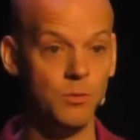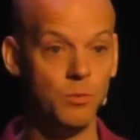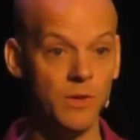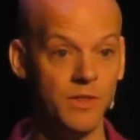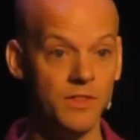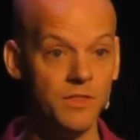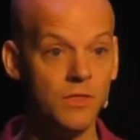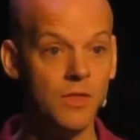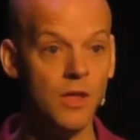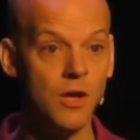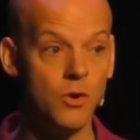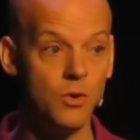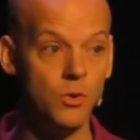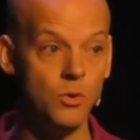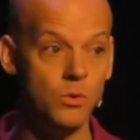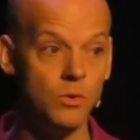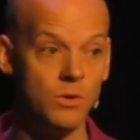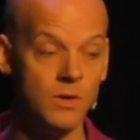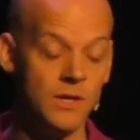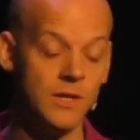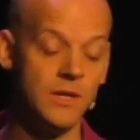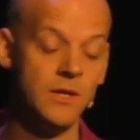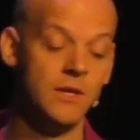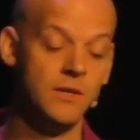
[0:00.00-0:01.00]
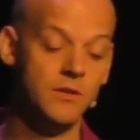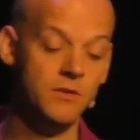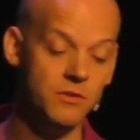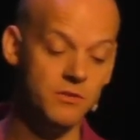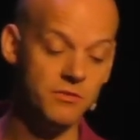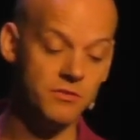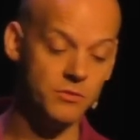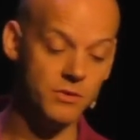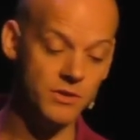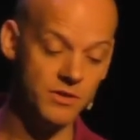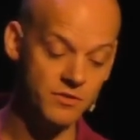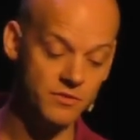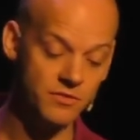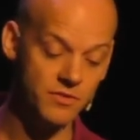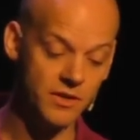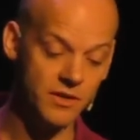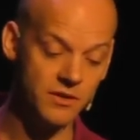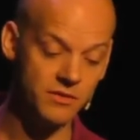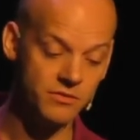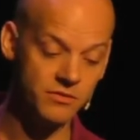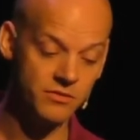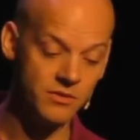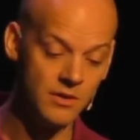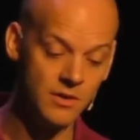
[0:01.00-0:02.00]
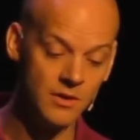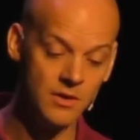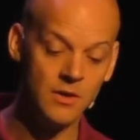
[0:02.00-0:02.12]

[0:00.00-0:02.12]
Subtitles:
with no user interface.